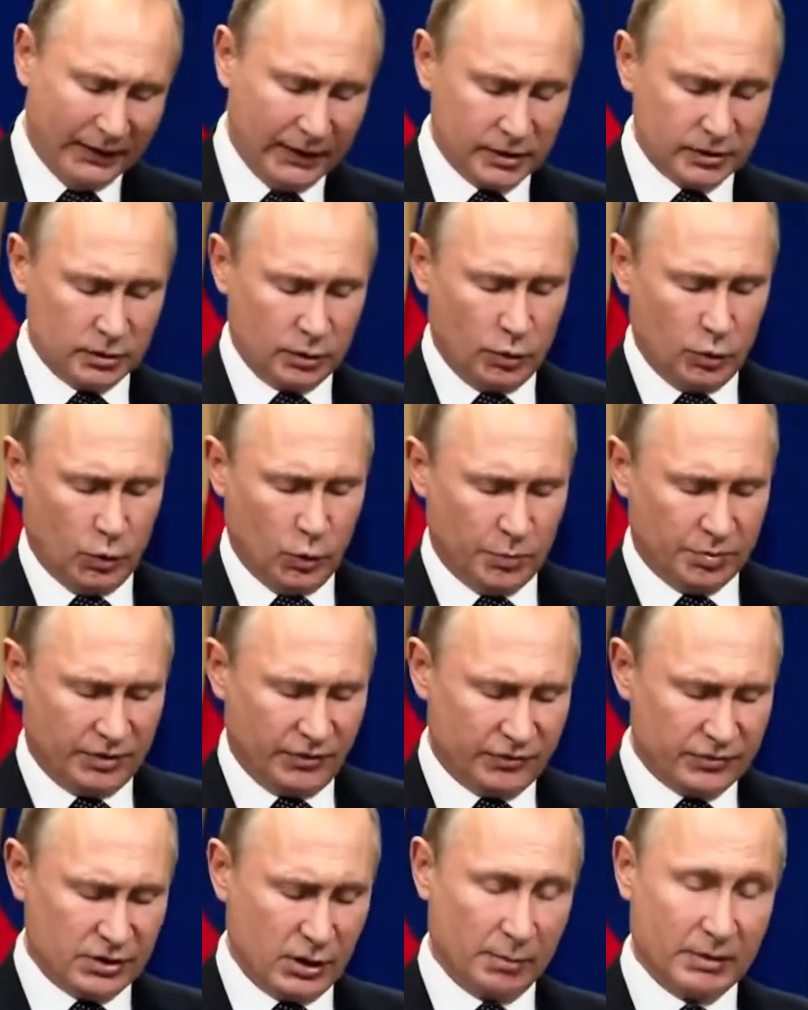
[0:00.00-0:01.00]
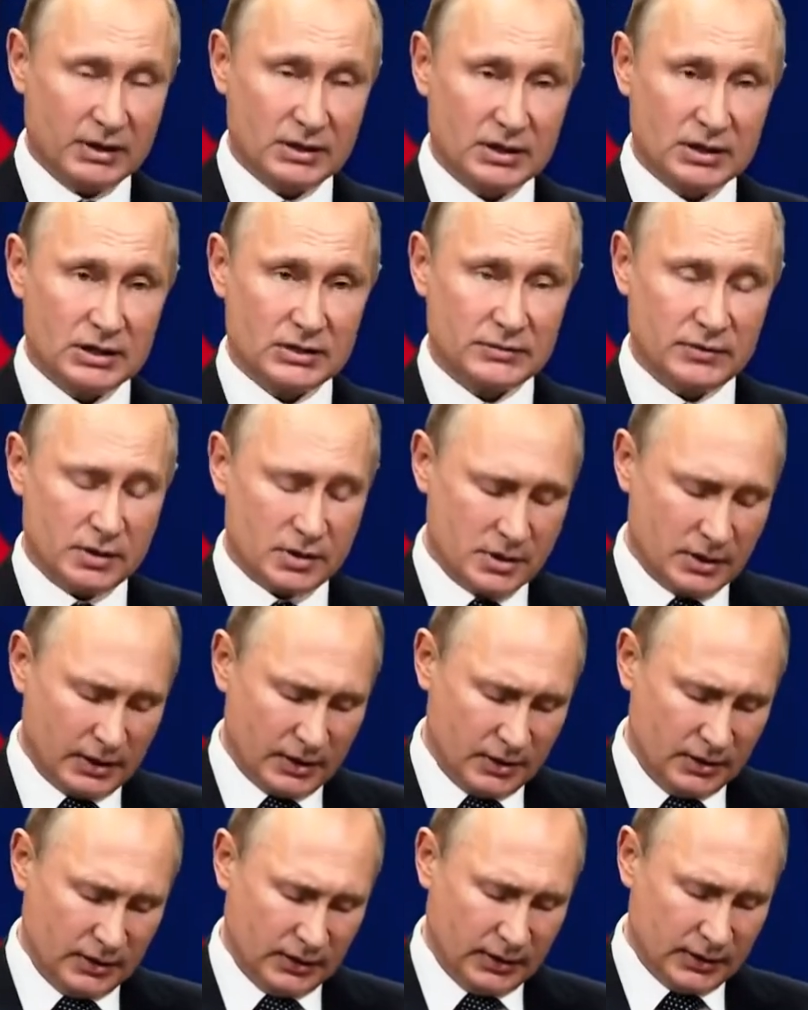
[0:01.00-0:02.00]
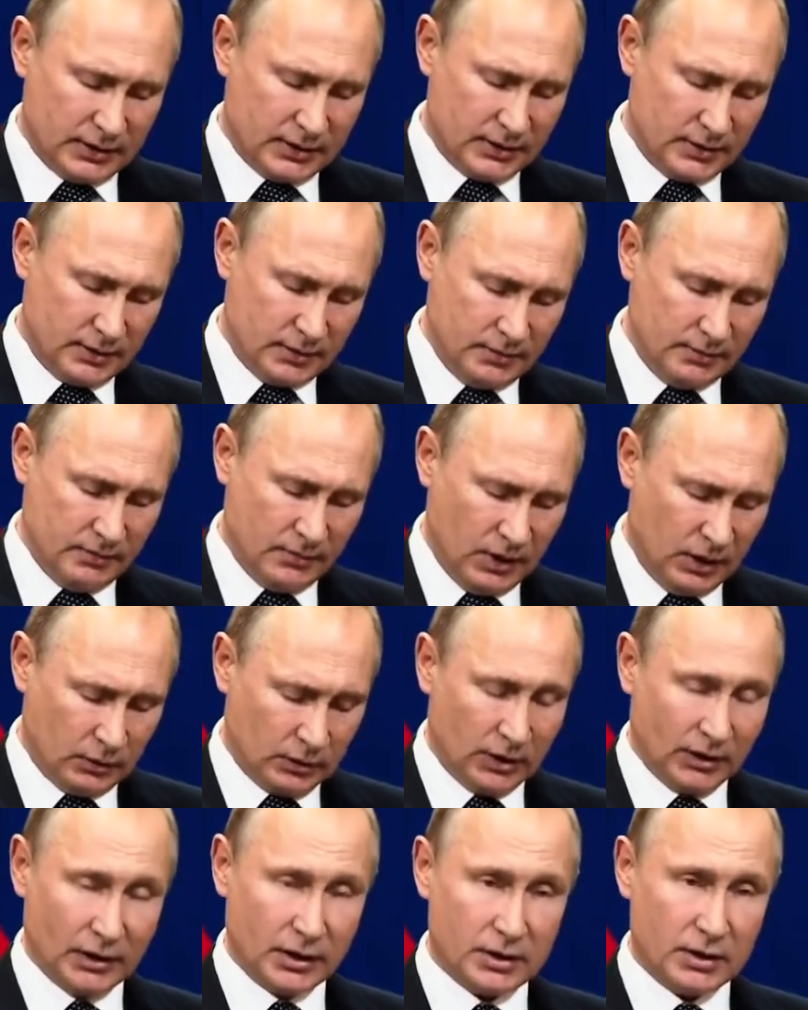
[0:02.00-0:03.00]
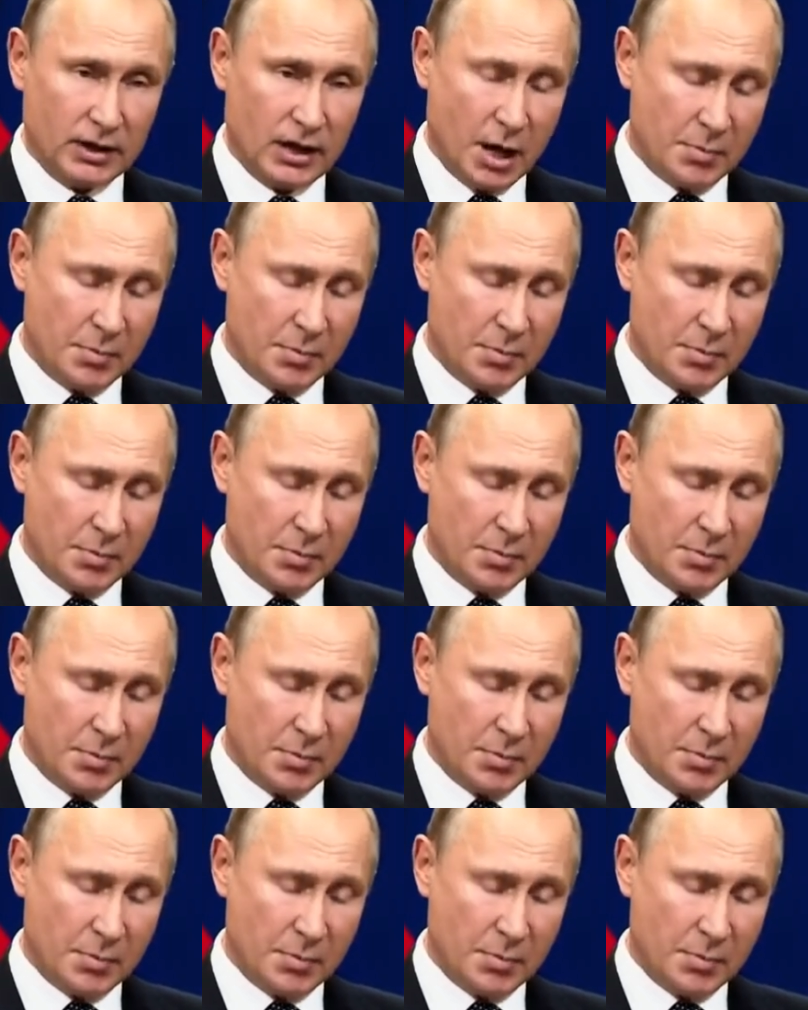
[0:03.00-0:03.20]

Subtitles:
Let me remind you that both Russian and American military